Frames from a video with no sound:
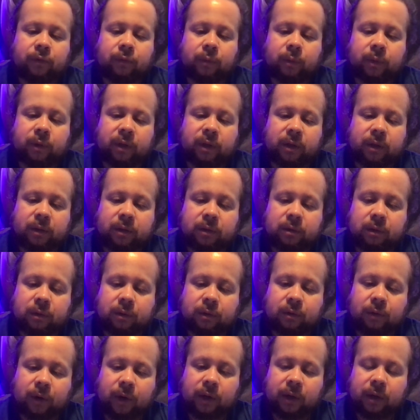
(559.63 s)
we get into the
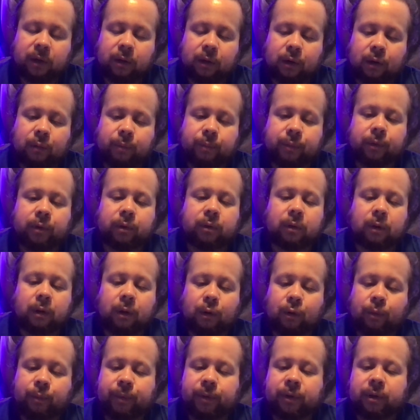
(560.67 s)
cracking
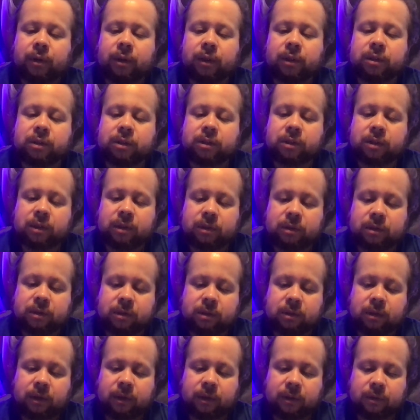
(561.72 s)
open,
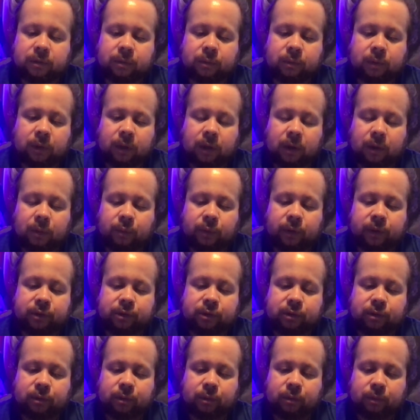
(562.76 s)
I'll read
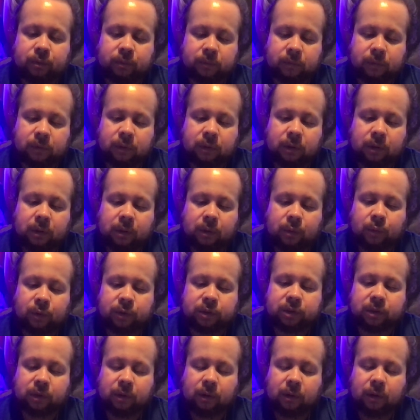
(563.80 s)
you
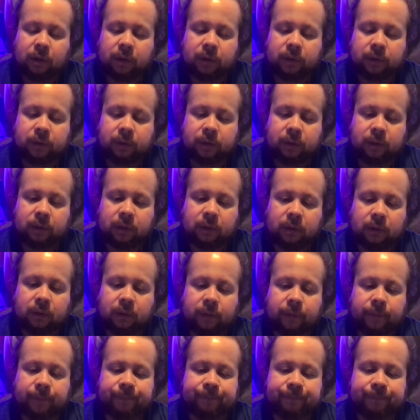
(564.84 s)
what's on
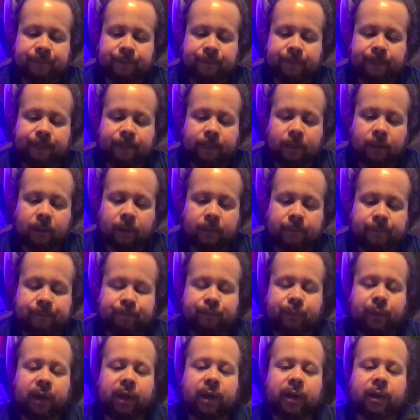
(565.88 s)
the
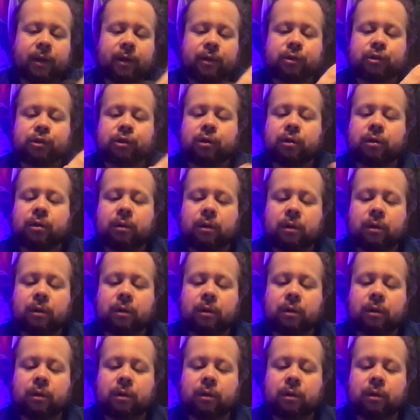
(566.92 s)
page.